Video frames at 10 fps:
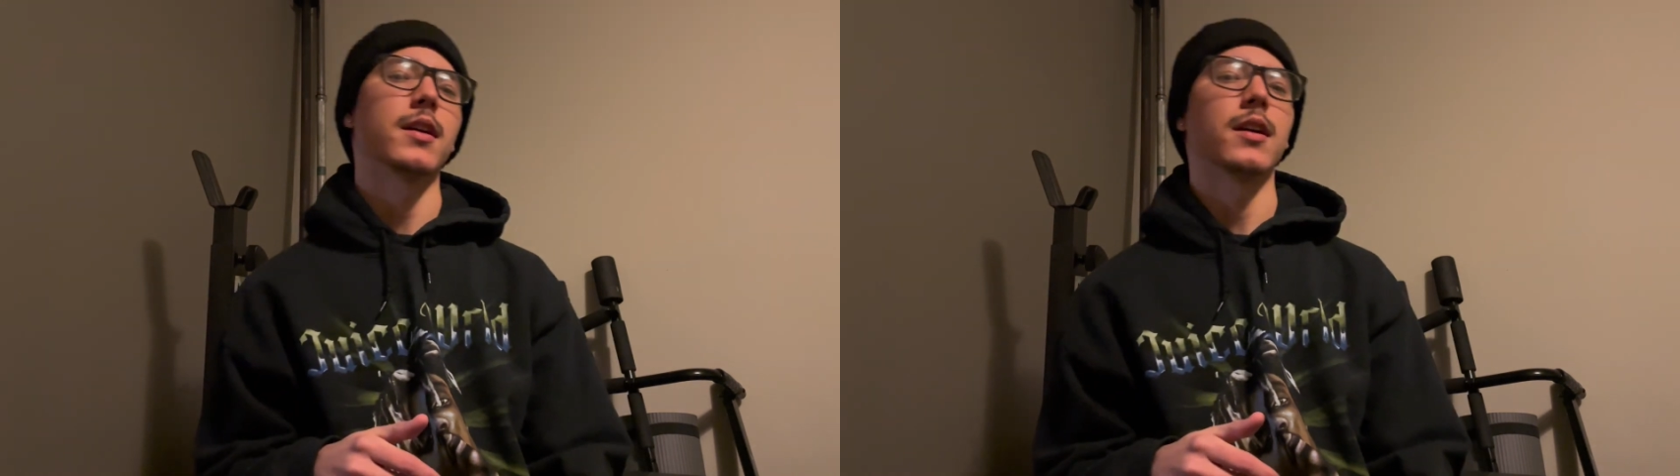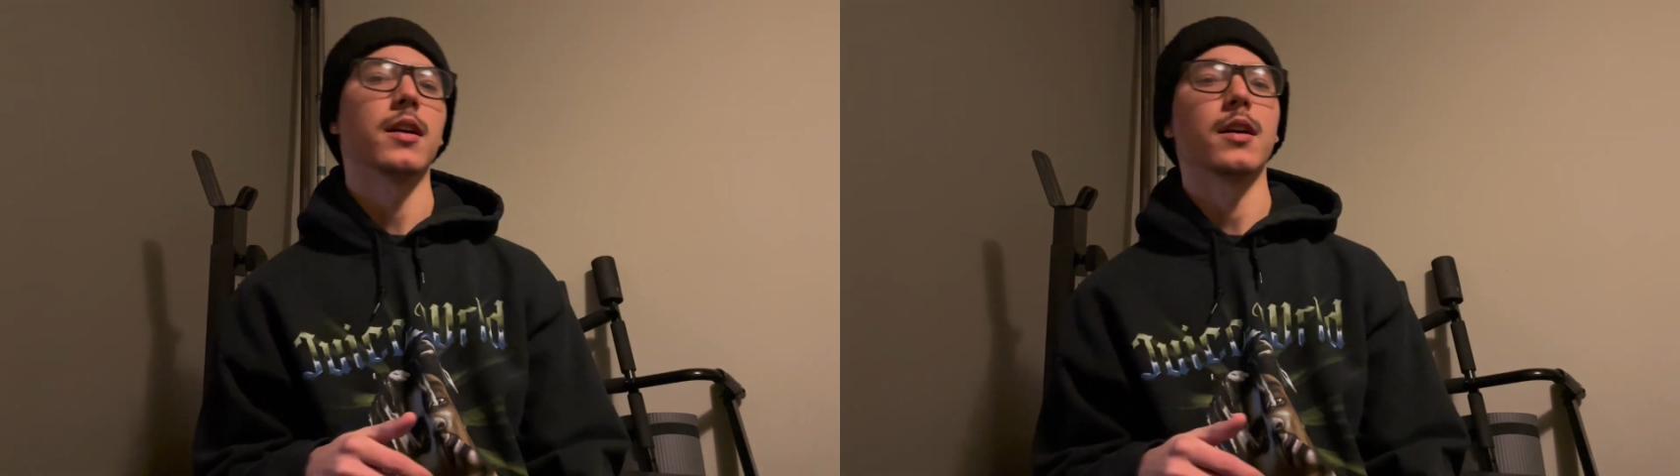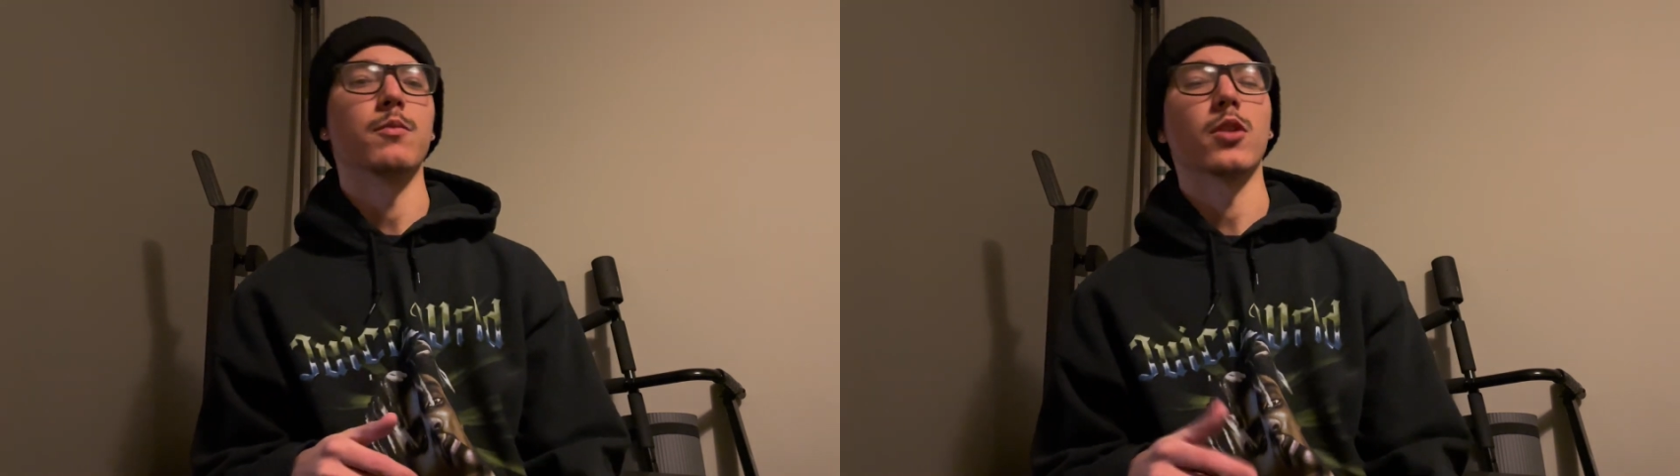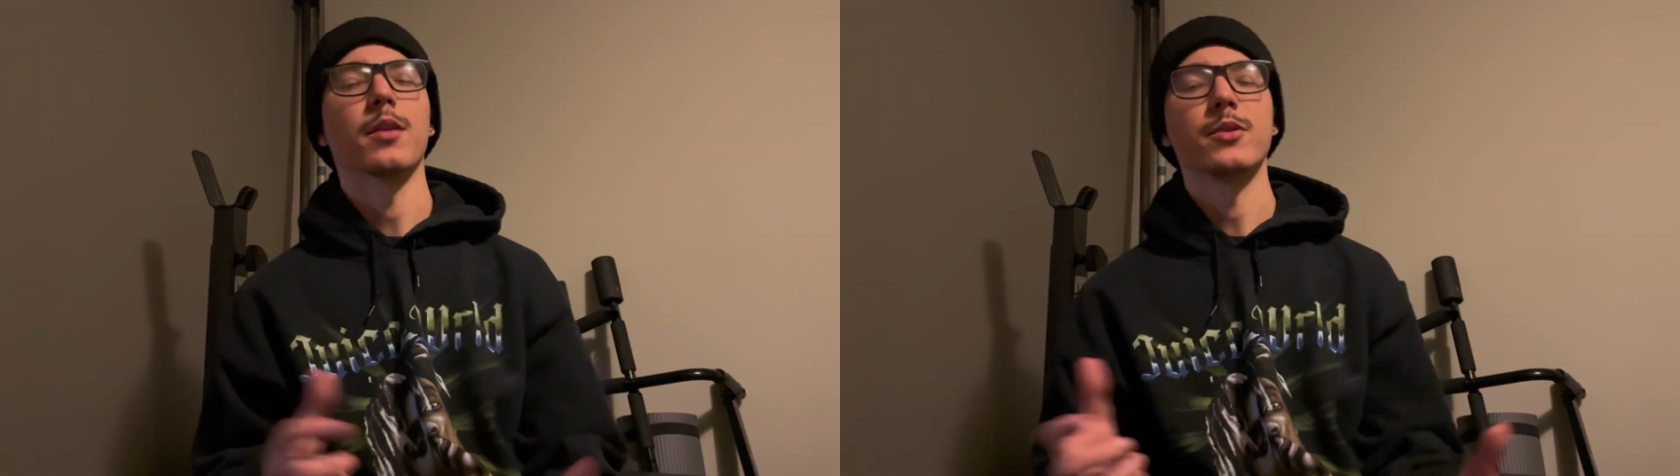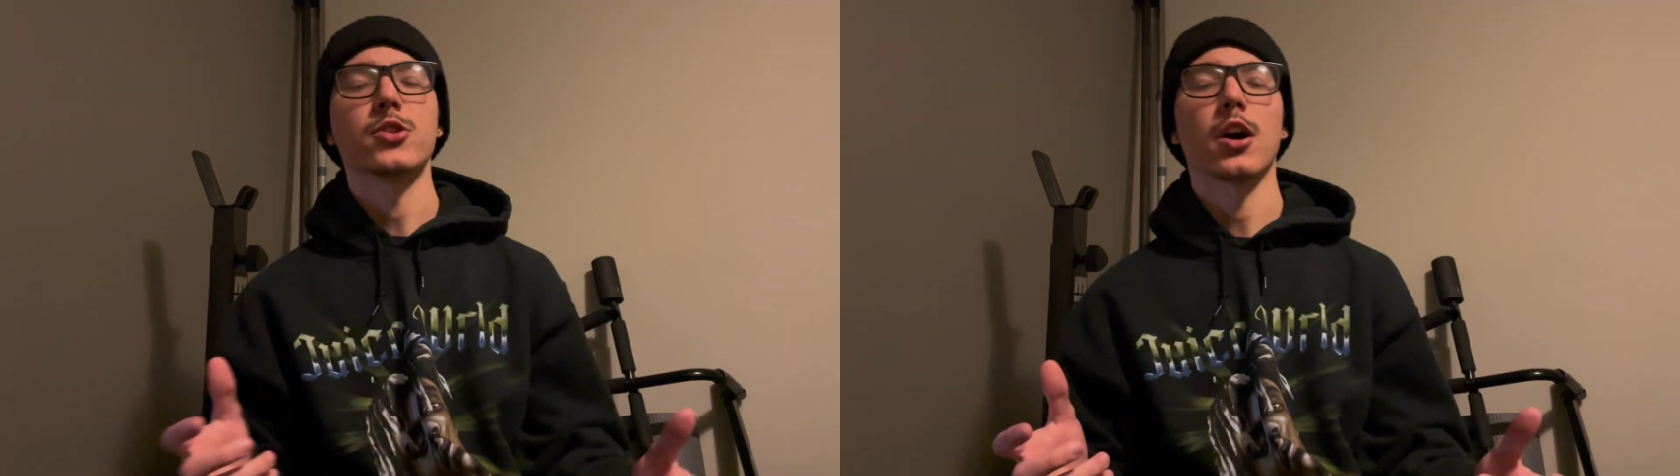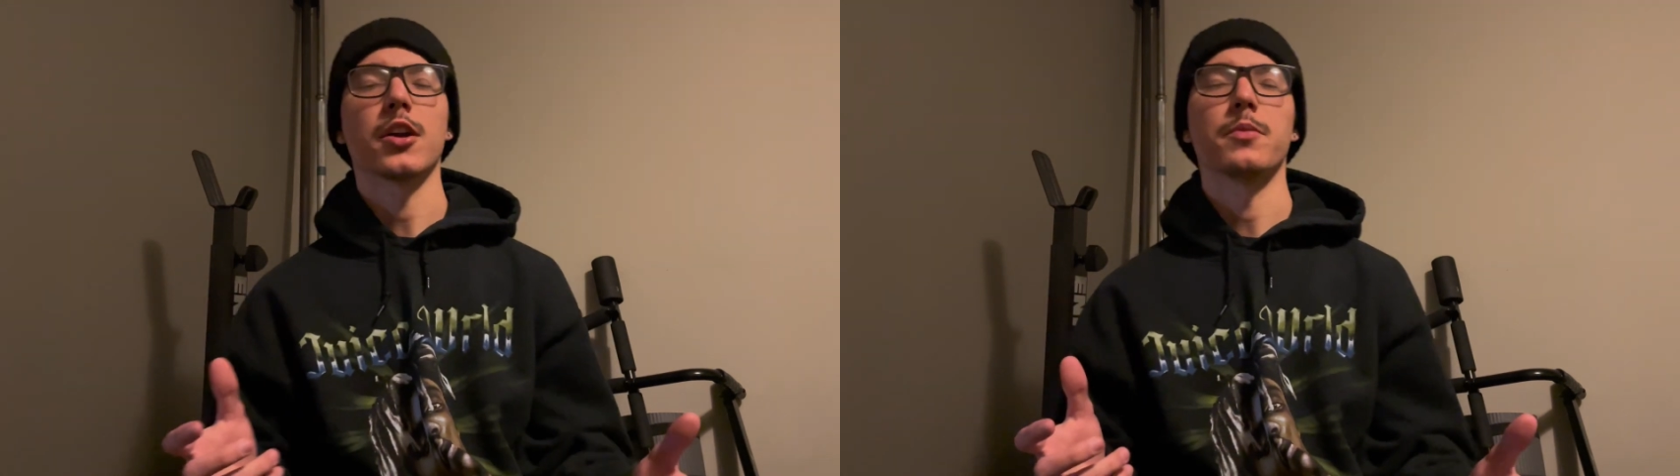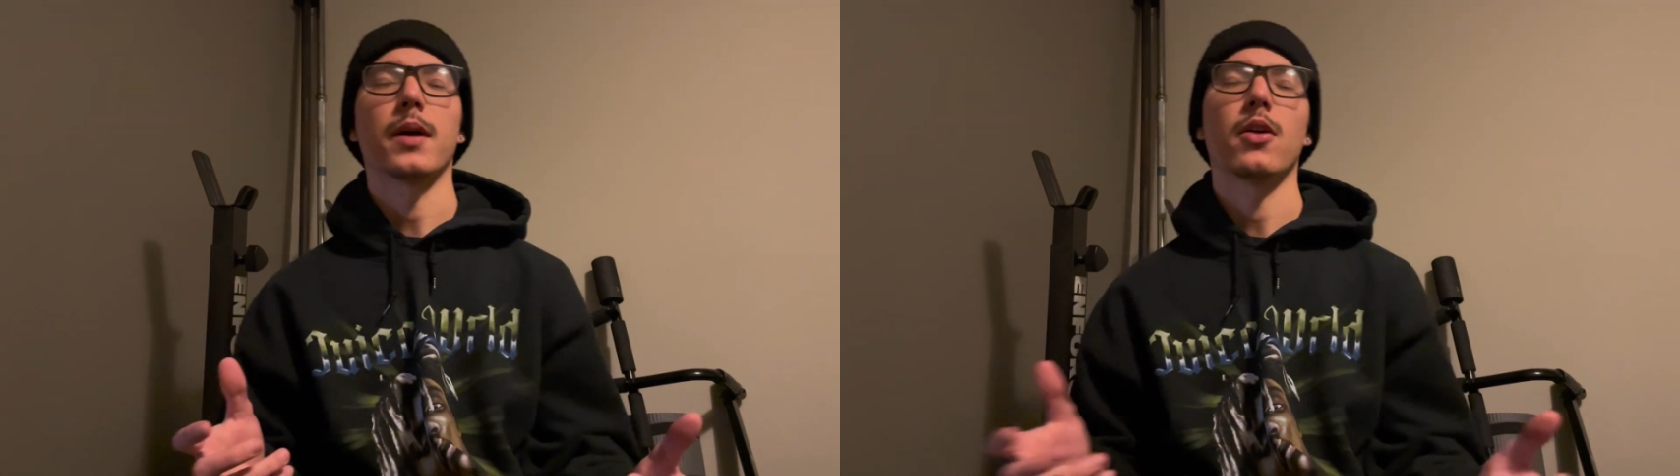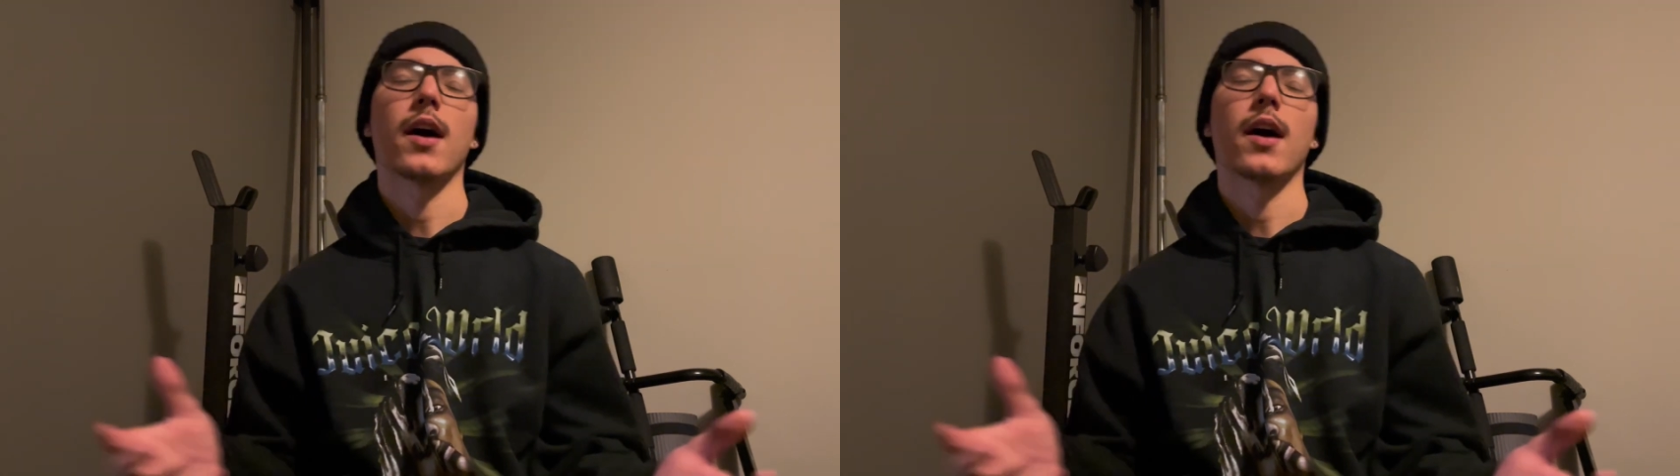We're going to be talking about